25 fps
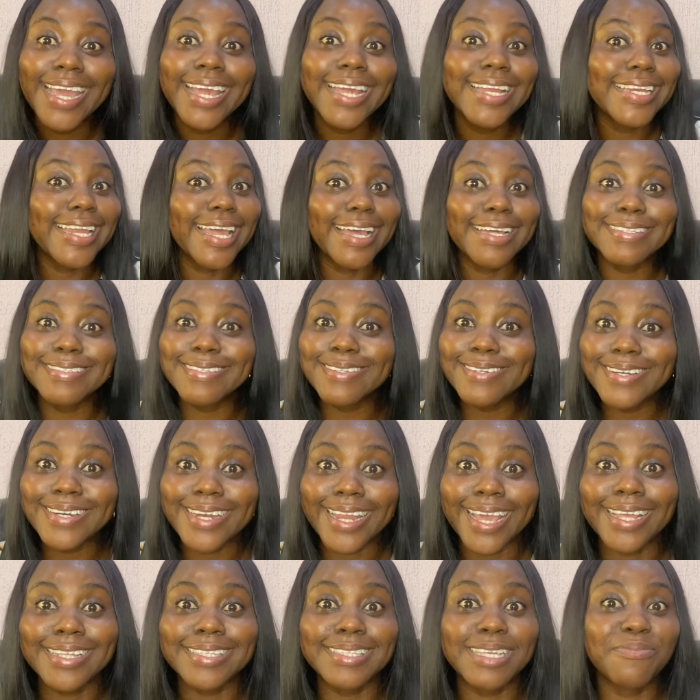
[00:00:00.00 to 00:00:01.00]
They
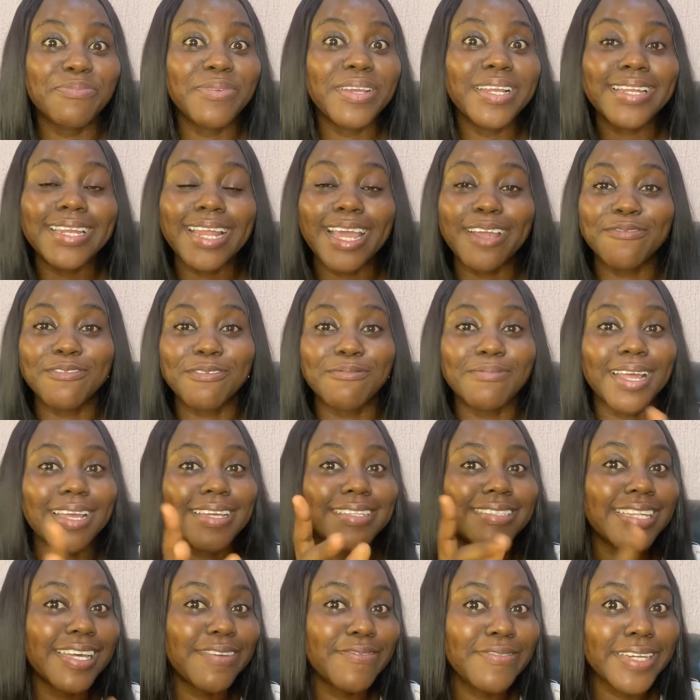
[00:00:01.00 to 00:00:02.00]
bring light from like
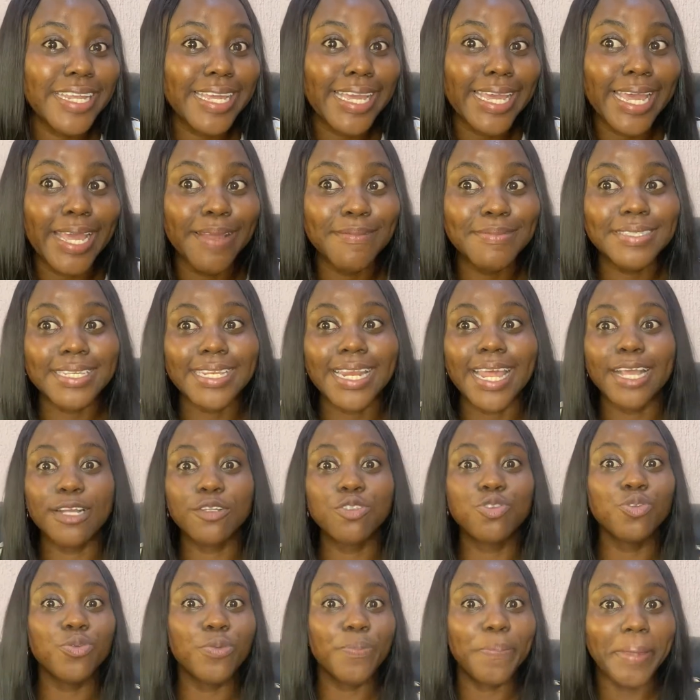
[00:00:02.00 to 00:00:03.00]
7 a.m. to like
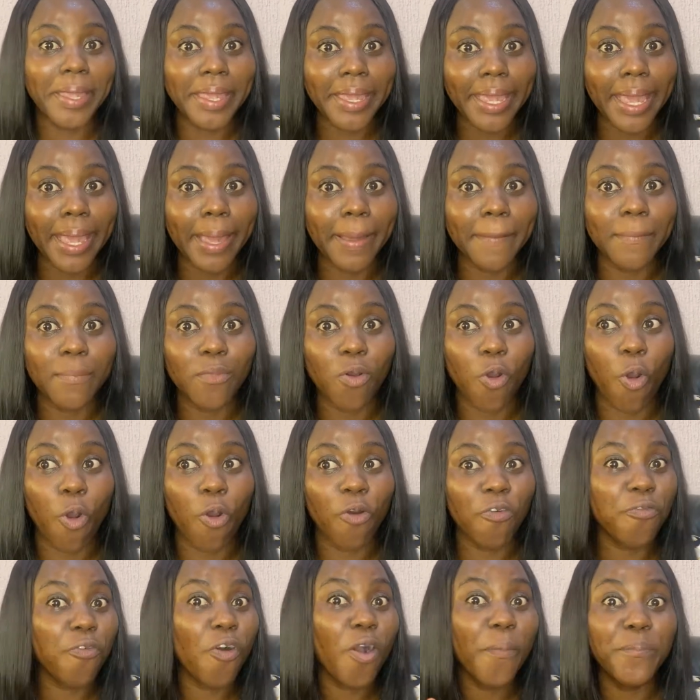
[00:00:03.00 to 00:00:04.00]
2 p.m. or
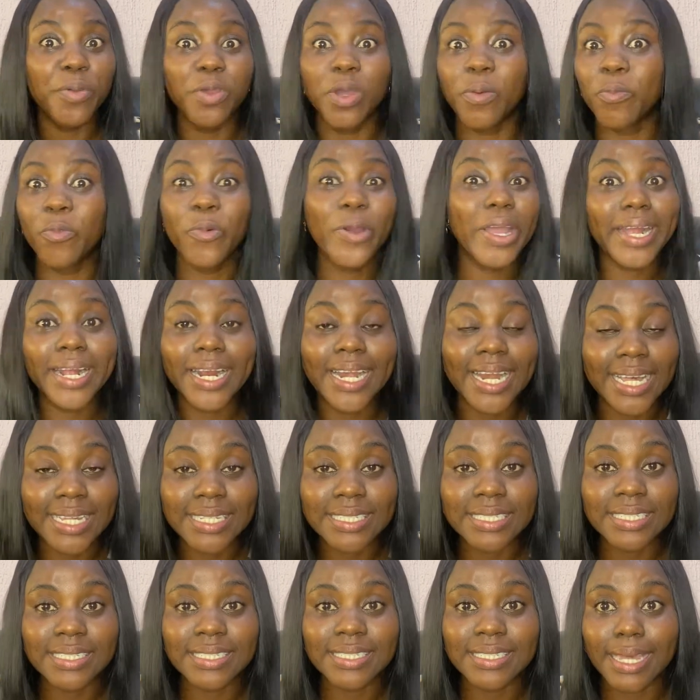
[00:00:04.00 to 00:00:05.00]
4 p.m. when
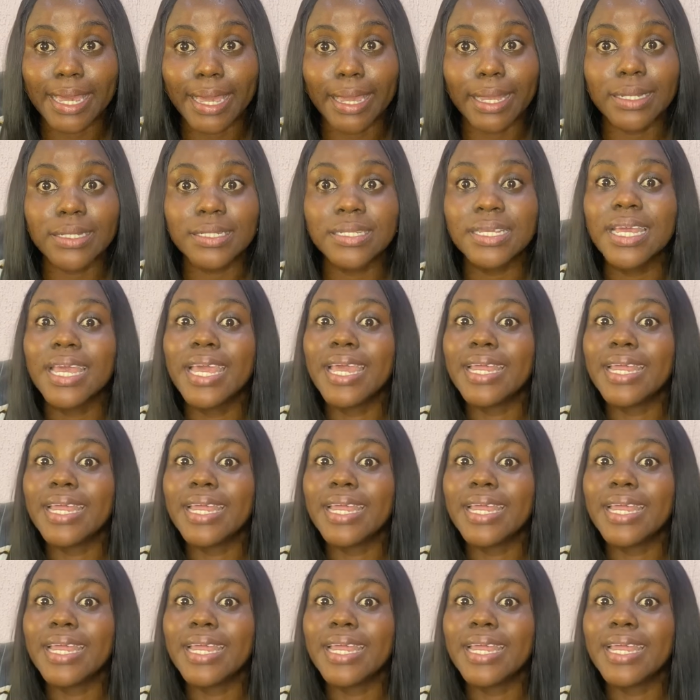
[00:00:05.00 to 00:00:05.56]
classes end.